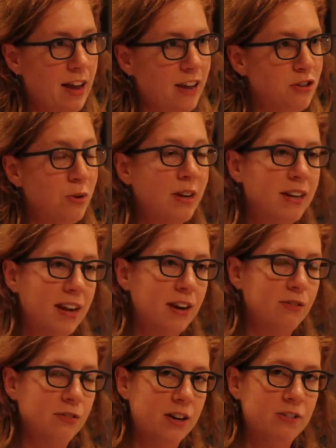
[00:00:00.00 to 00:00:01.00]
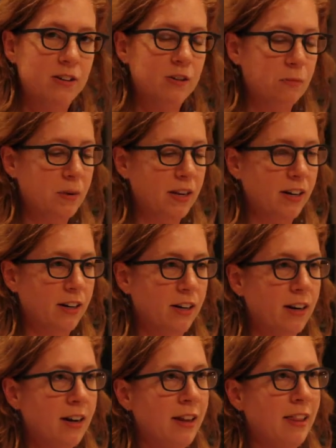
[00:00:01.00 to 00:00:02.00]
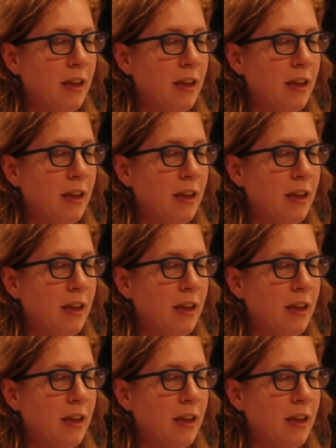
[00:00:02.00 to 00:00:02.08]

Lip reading: And to a native Russian speaker,